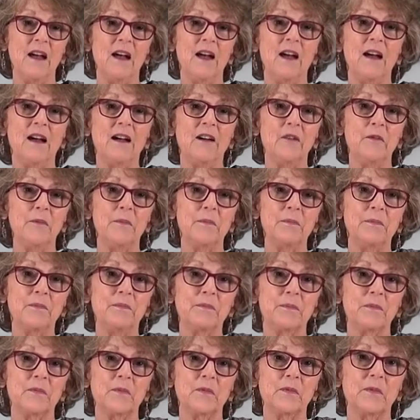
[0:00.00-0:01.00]
Um,
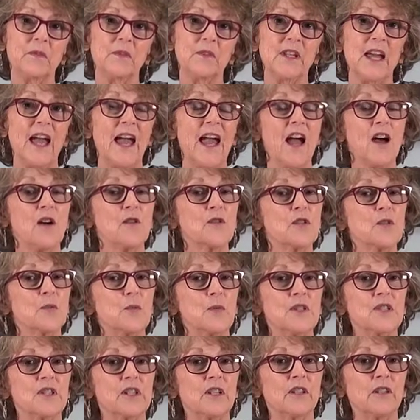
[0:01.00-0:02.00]
the house
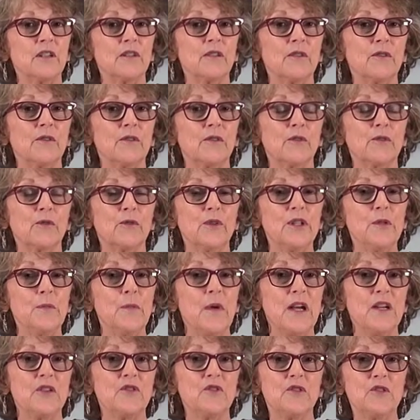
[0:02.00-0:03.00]
was a three
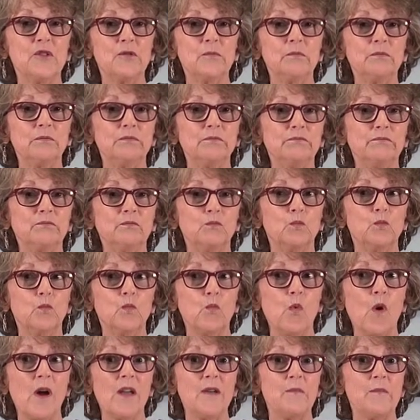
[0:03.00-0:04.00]
bedroom,
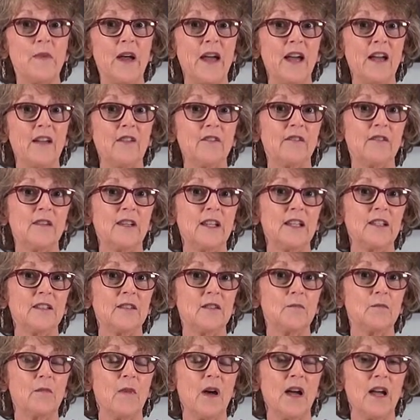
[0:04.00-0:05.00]
one bath
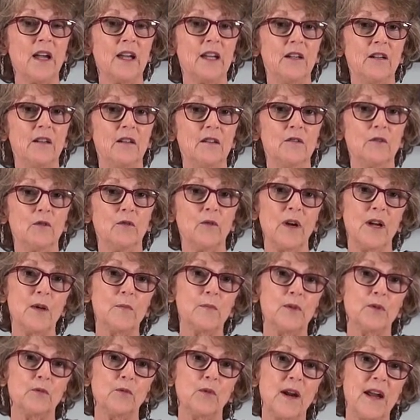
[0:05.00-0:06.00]
that my
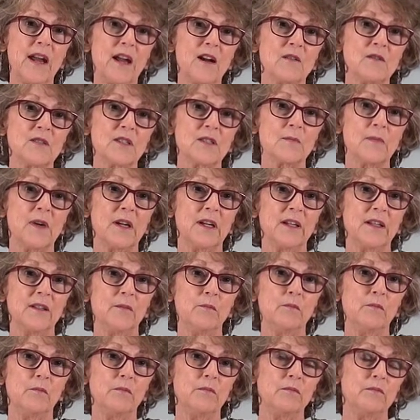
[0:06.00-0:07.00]
grandpa Rounds, my
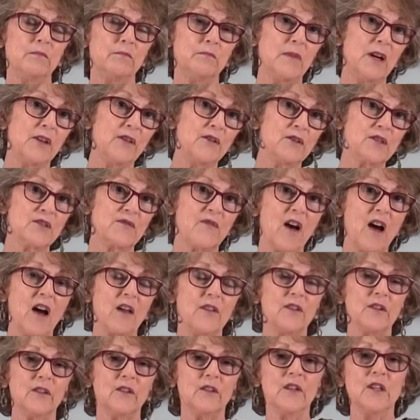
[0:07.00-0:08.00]
mother's
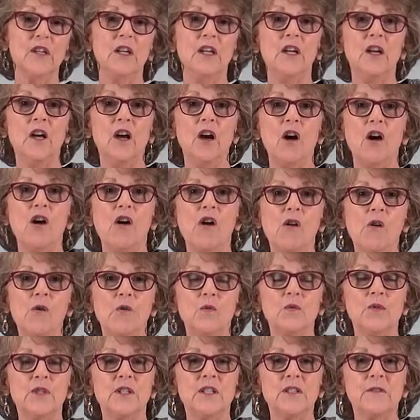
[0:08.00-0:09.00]
father,
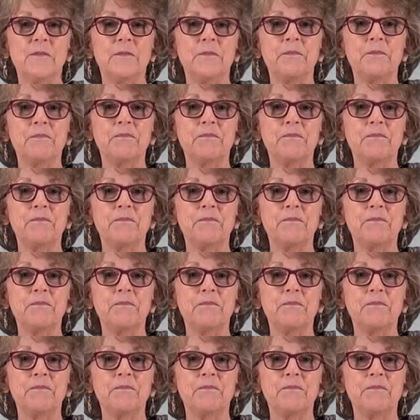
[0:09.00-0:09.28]
owned.